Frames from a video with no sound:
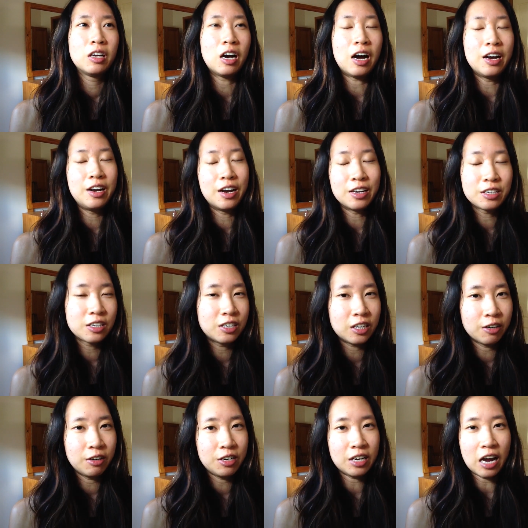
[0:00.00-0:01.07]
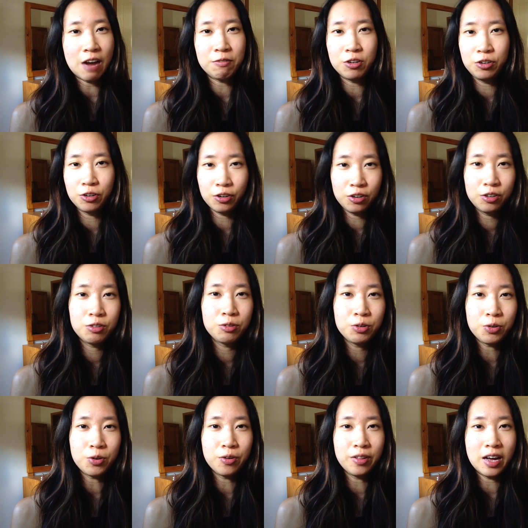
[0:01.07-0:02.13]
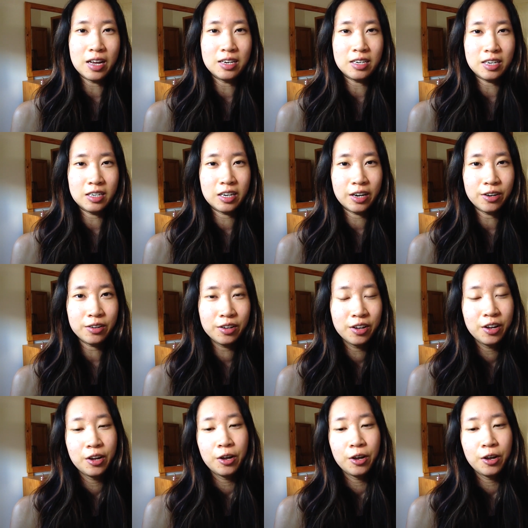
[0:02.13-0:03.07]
unnecessary to have to go through all that detail,